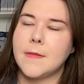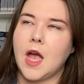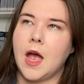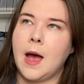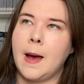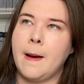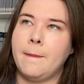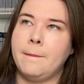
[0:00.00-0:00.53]

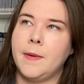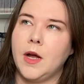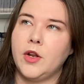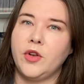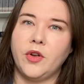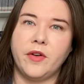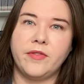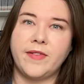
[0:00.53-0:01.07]
Um,
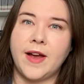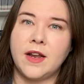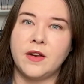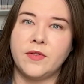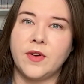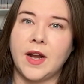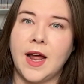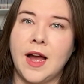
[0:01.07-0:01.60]
not a fan of
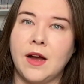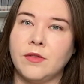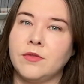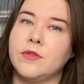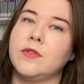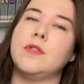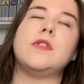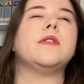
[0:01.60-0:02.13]

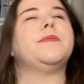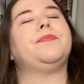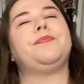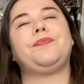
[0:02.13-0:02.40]
clowns,